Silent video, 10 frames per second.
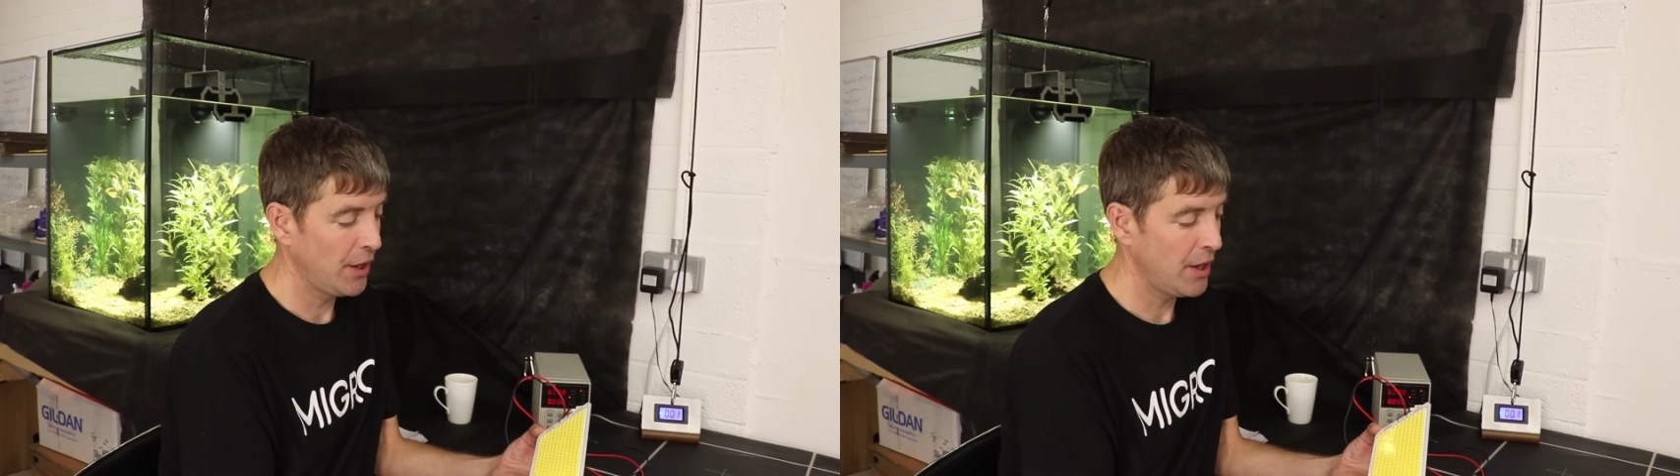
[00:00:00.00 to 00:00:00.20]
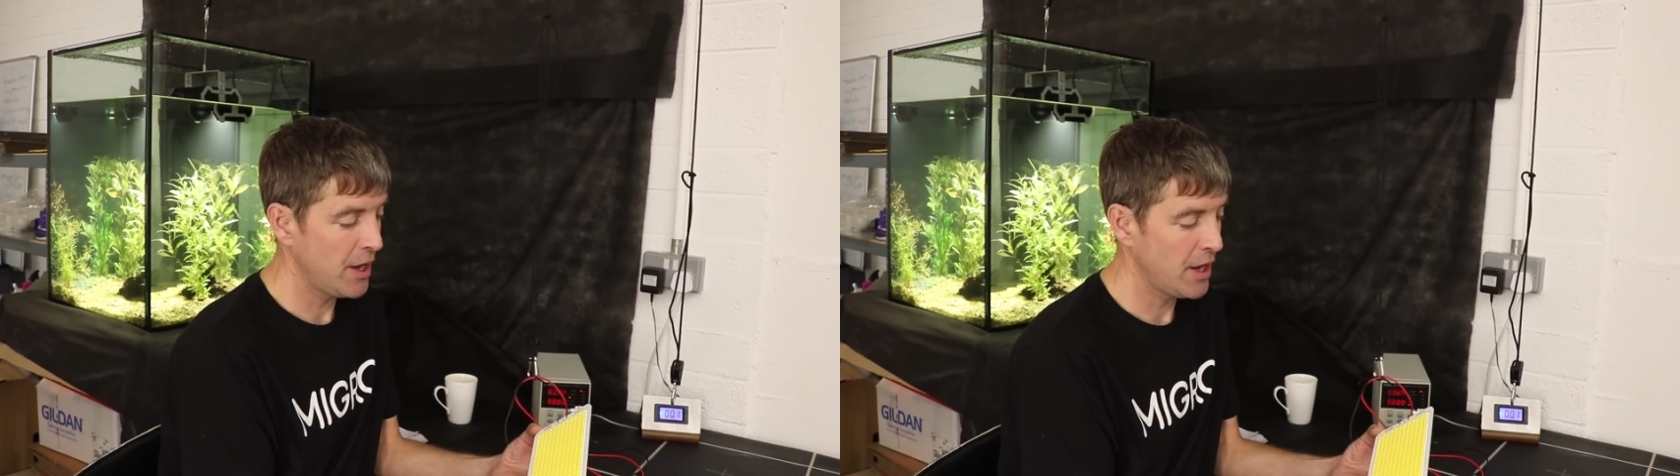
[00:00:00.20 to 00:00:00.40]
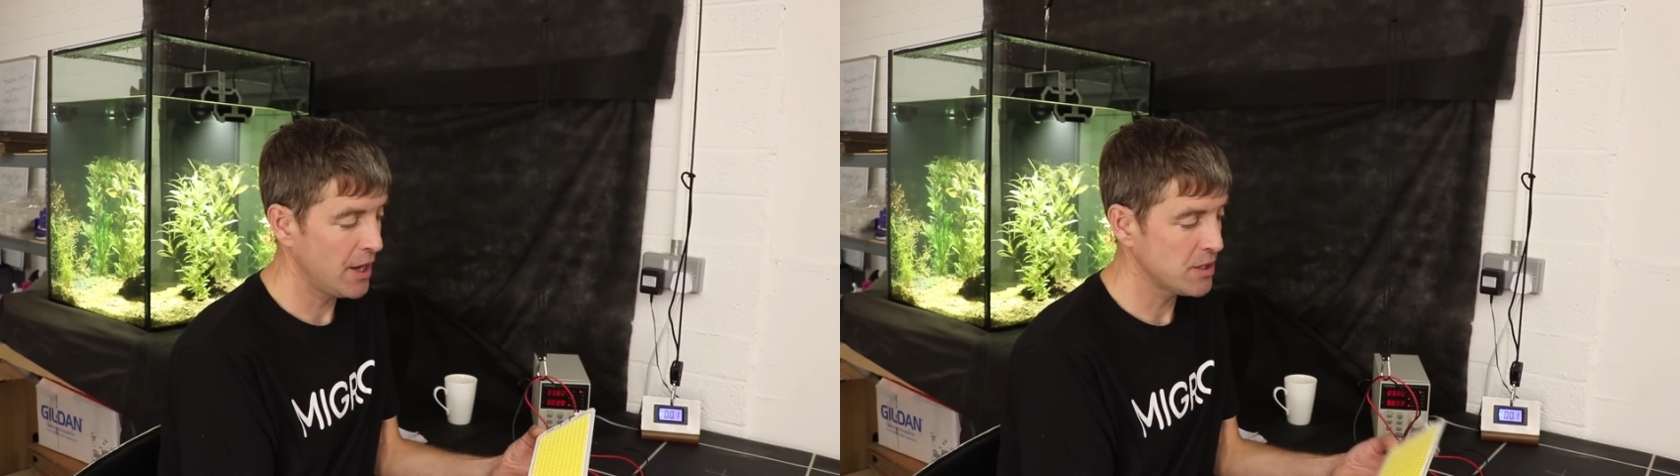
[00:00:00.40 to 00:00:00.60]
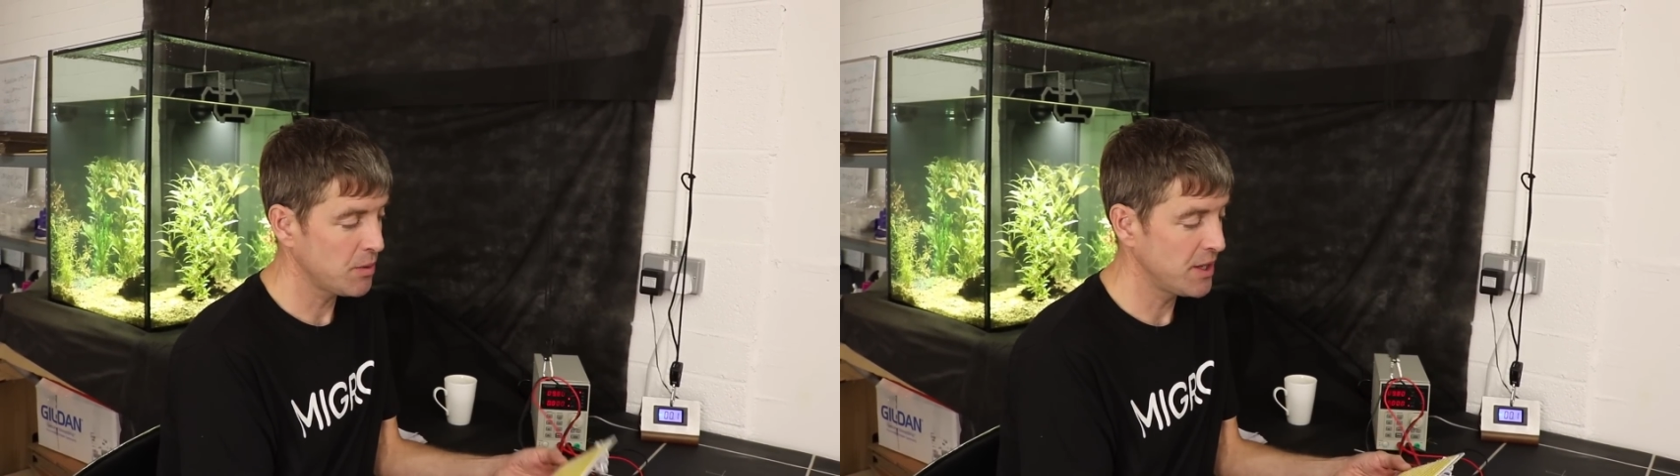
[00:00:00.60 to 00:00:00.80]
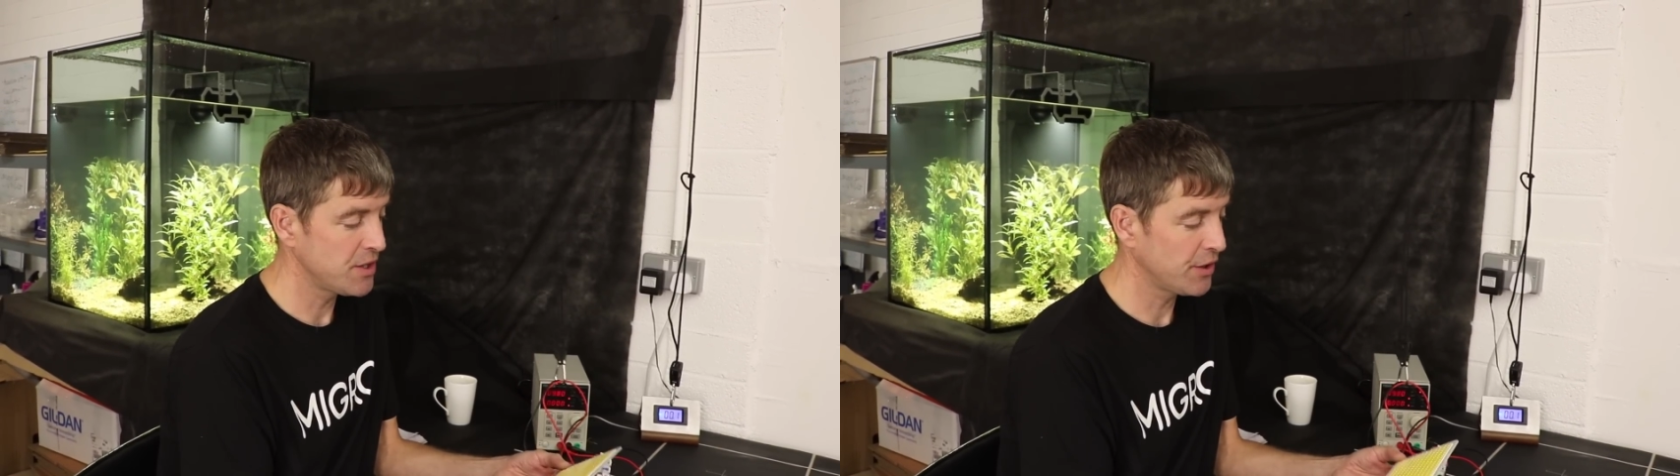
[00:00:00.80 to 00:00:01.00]
uh,
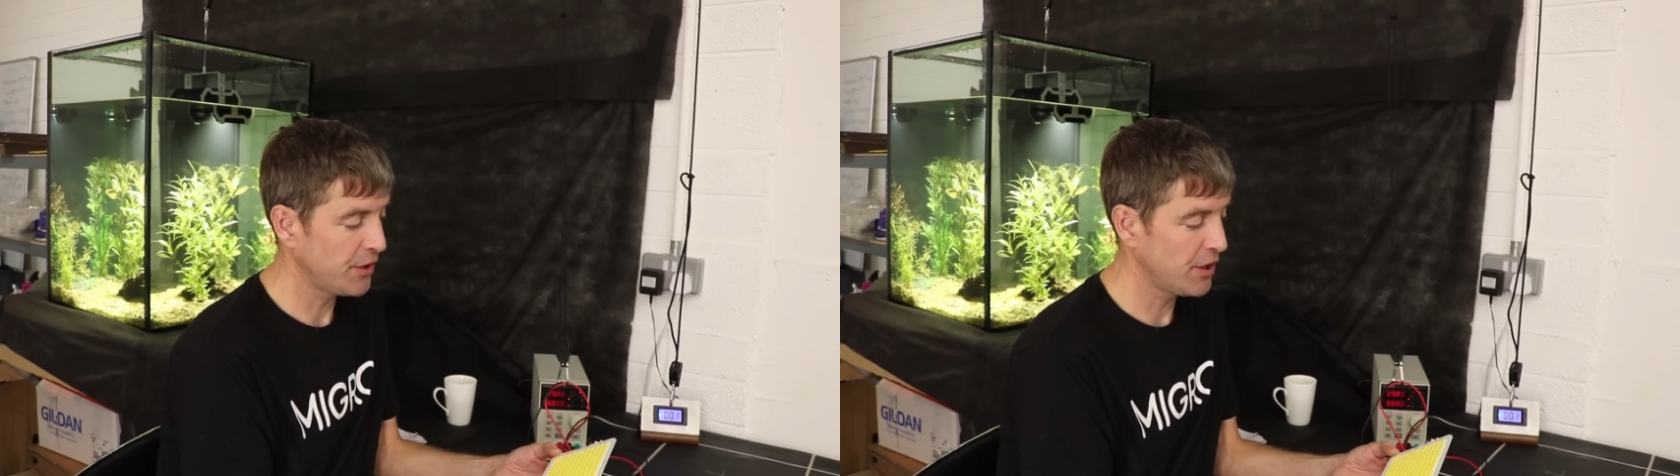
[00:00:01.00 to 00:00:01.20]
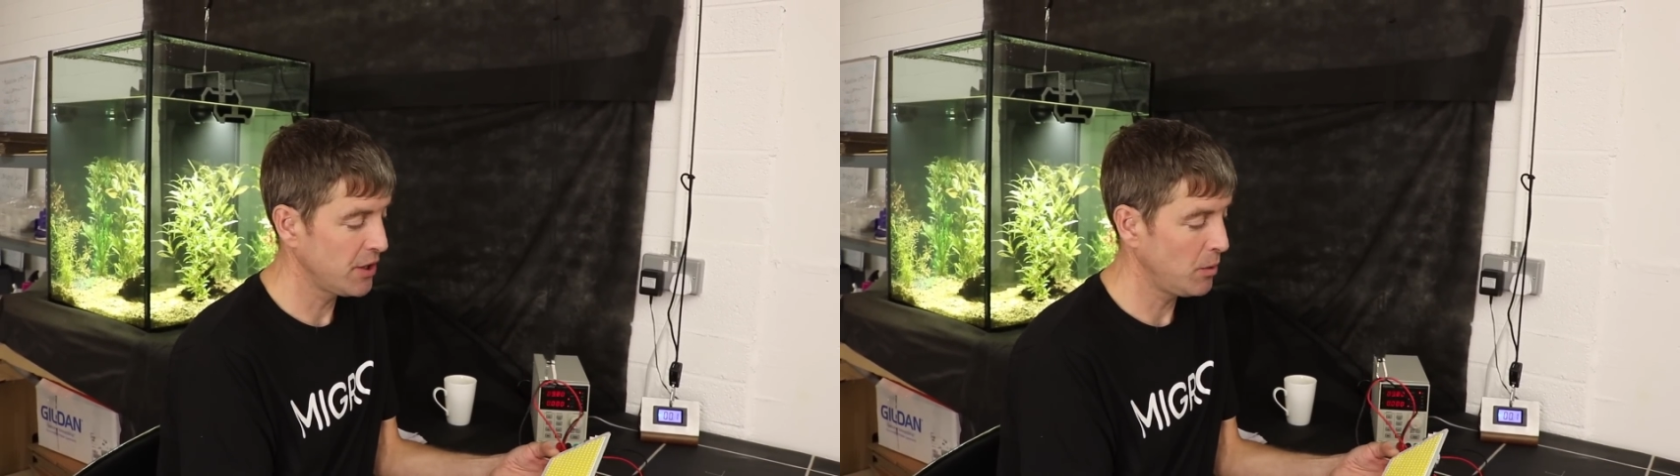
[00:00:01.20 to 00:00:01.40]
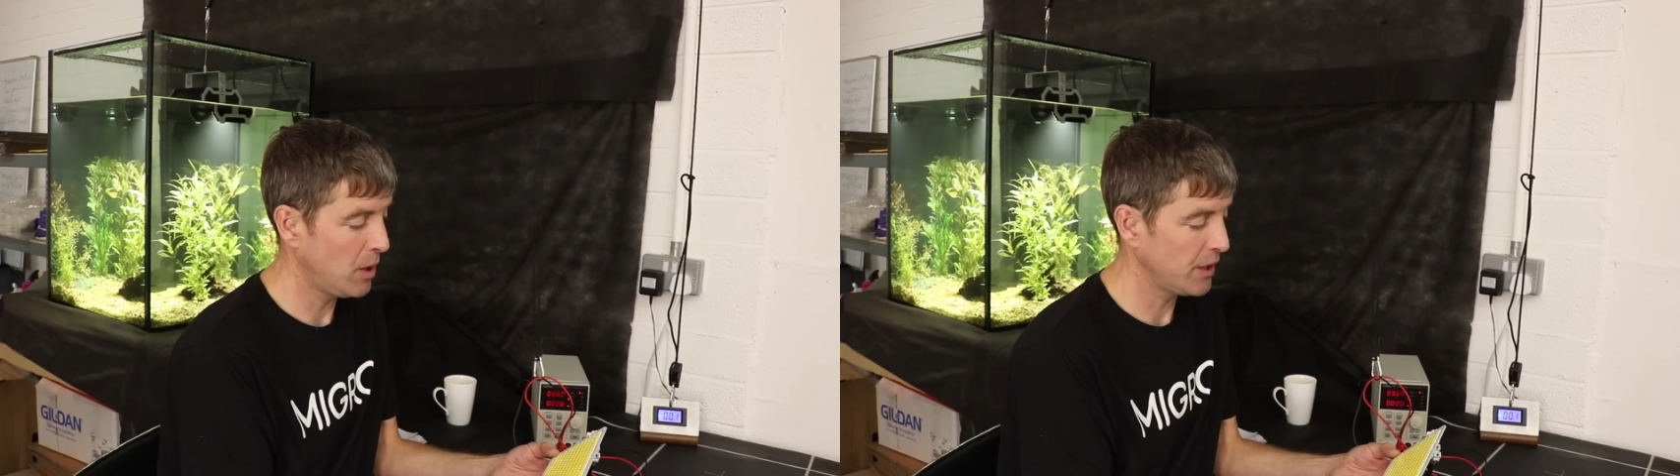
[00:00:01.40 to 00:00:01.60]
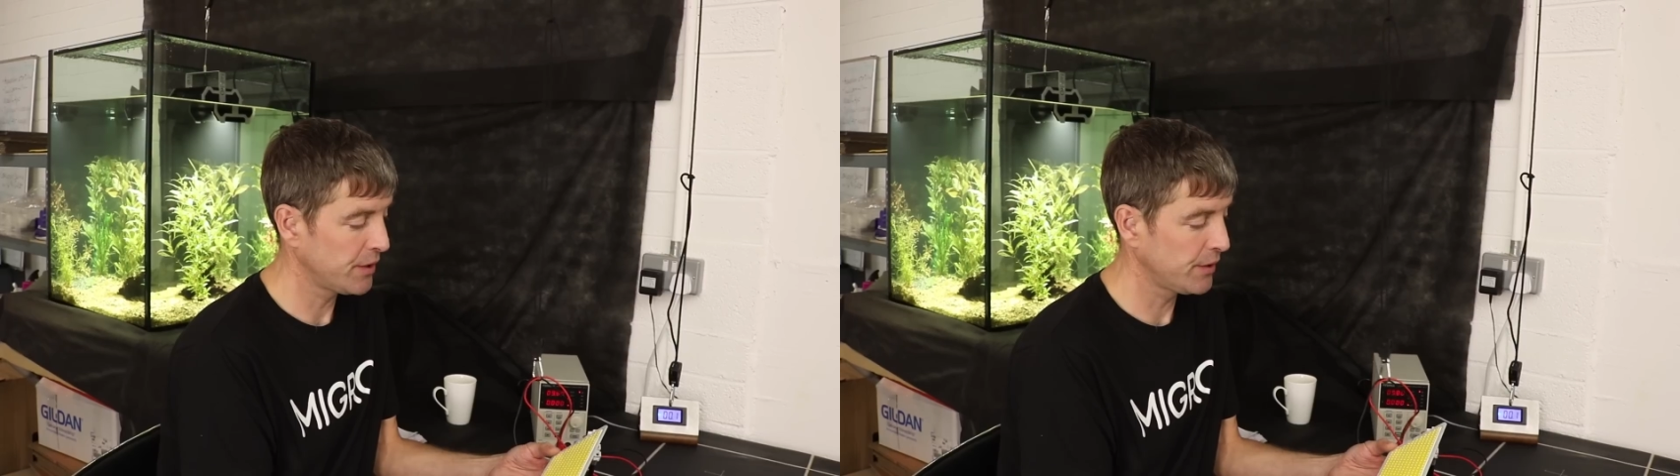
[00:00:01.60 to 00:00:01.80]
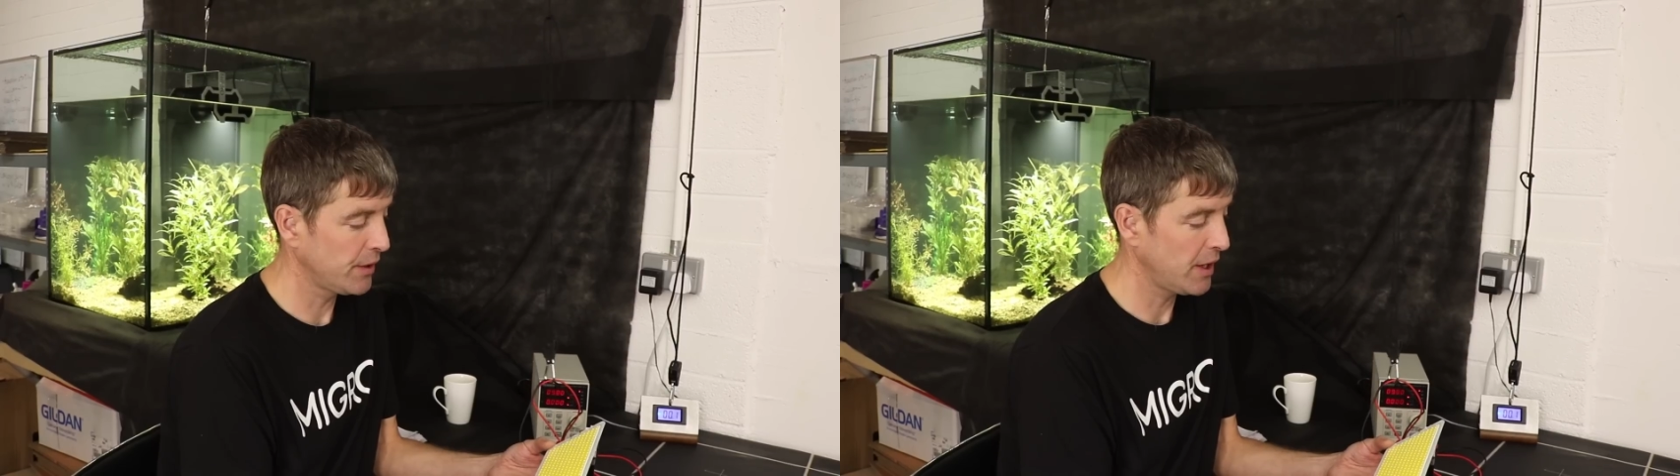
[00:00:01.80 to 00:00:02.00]
twenty or thirty watt
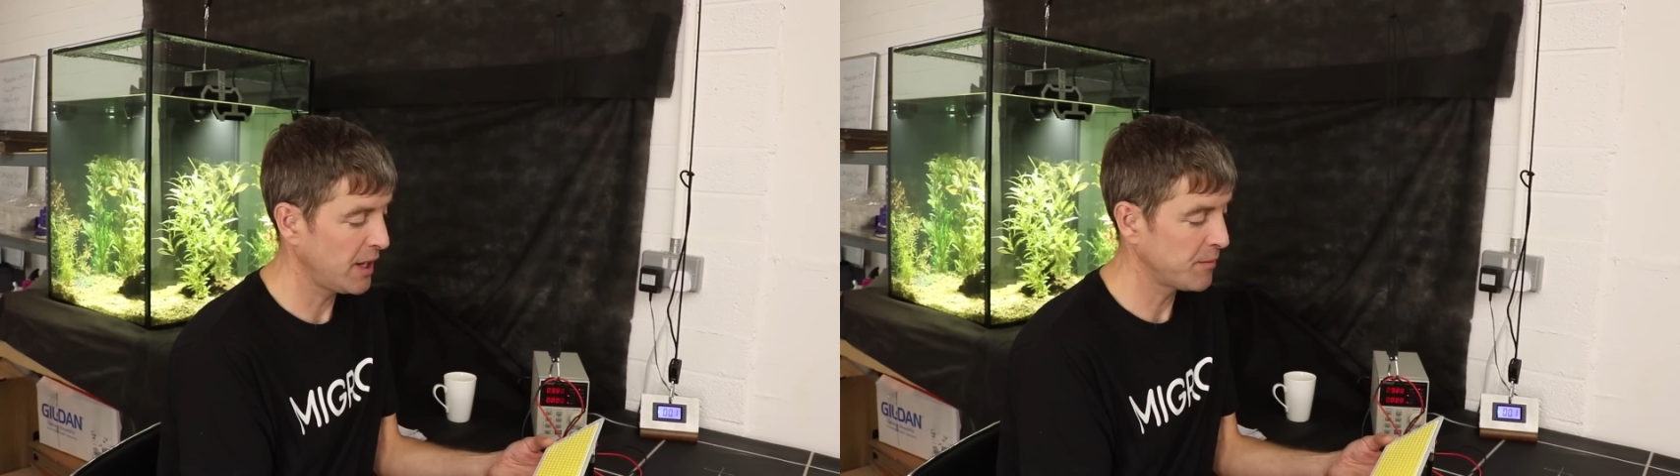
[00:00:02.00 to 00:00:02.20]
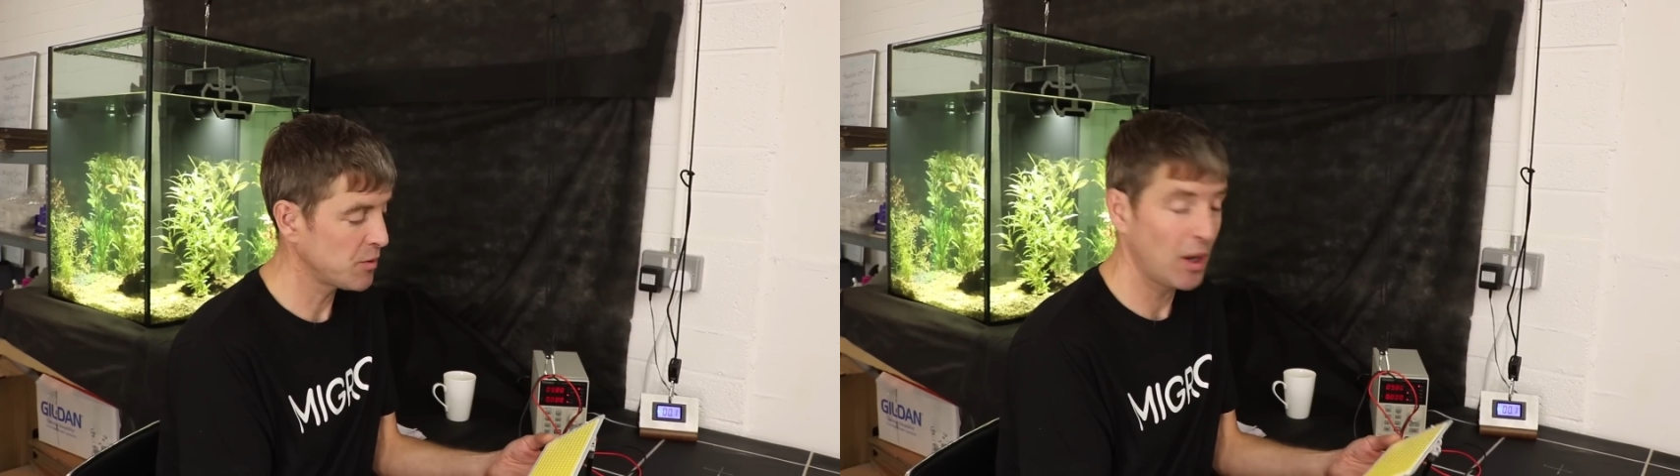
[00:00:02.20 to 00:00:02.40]
um,